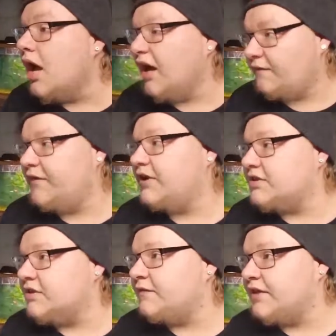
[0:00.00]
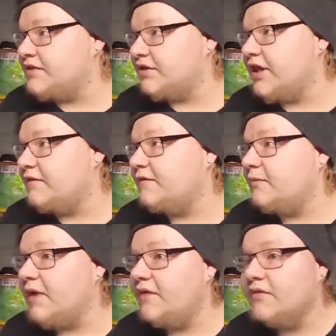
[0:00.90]
I got feeders in the freezer,
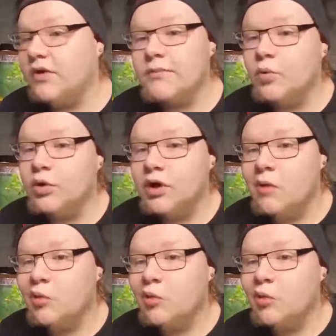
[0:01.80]
thankfully, but I have to go get more.